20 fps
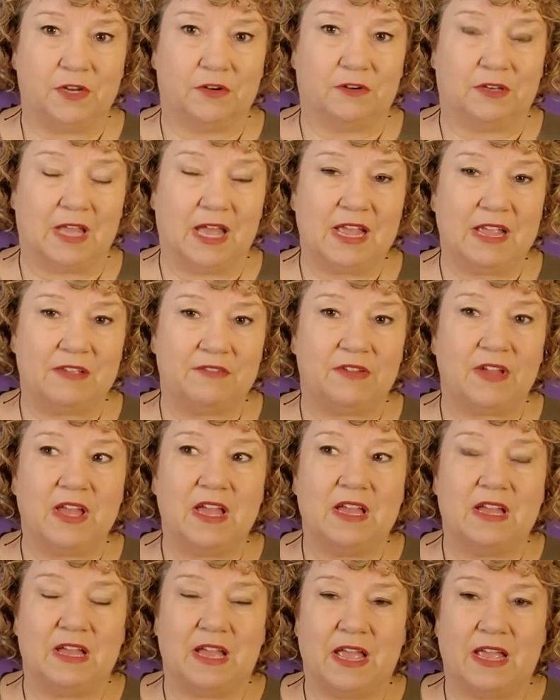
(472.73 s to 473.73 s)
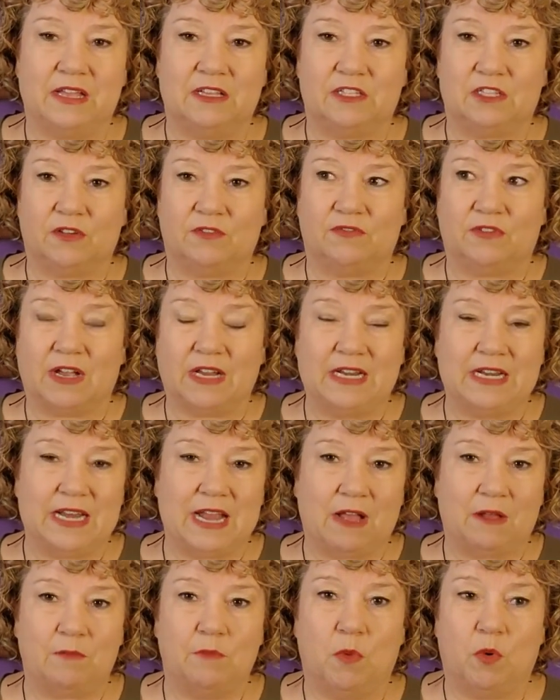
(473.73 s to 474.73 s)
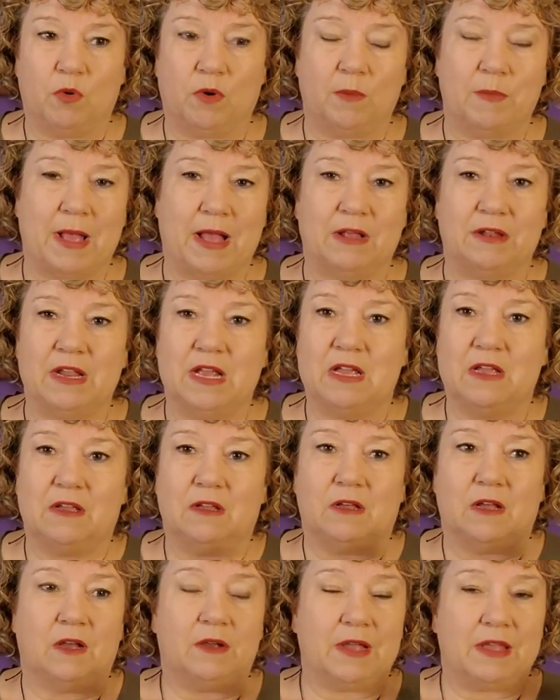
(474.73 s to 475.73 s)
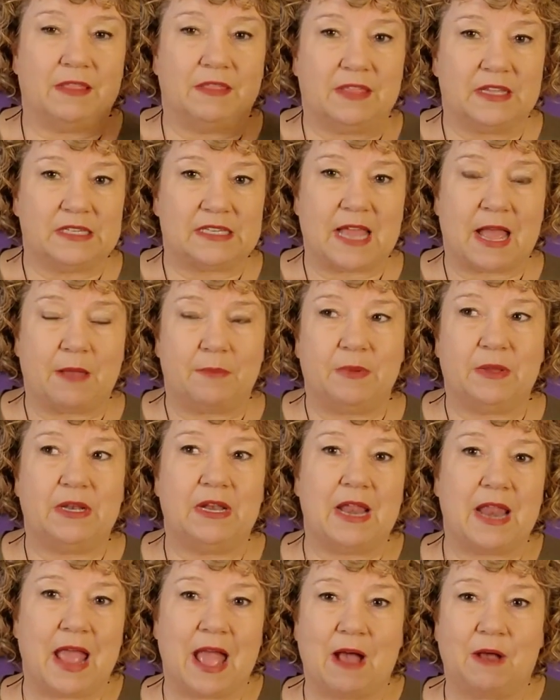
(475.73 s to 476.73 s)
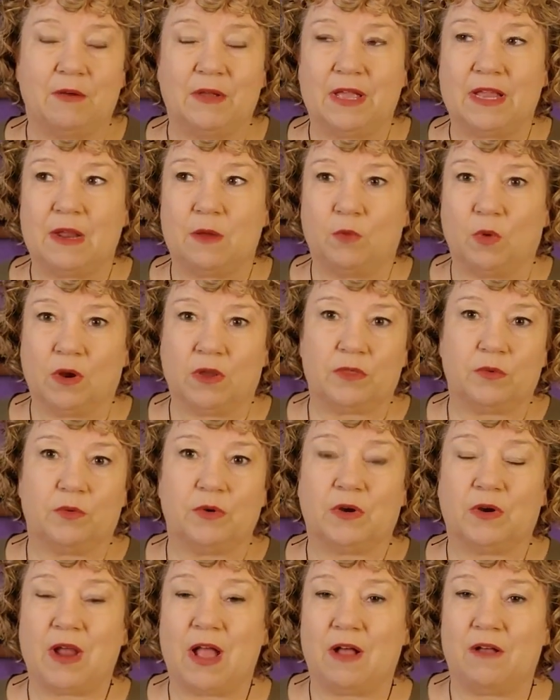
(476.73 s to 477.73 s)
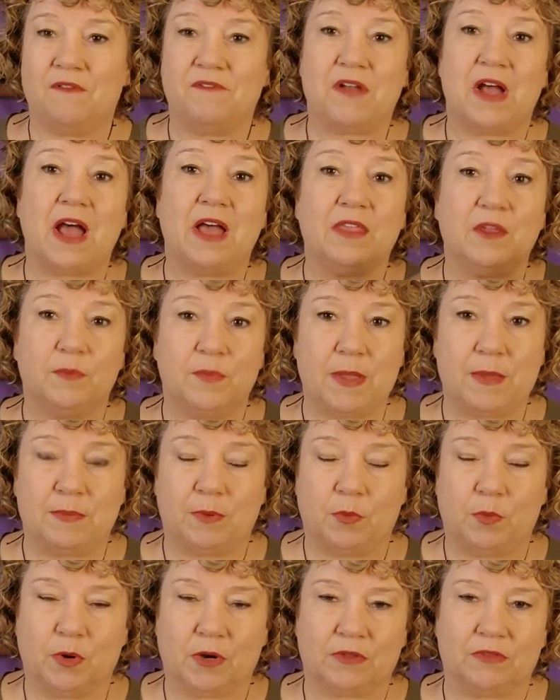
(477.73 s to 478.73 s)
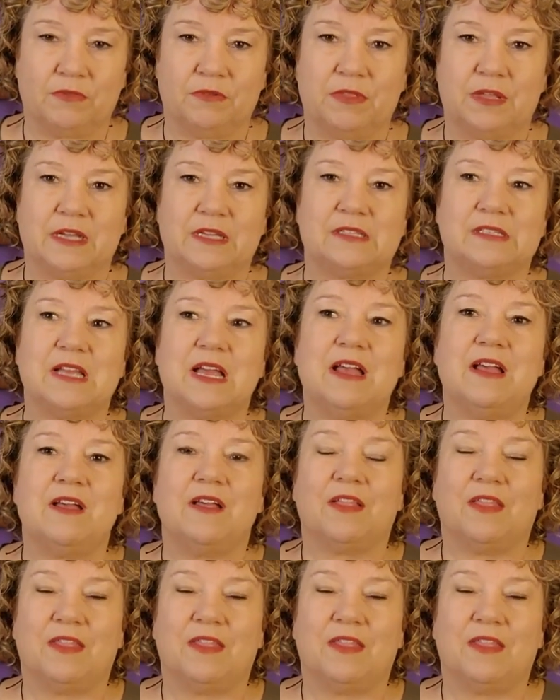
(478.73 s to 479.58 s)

your life. And so finding out more about okay, this happened, how can I work through it, or how have other people worked through this?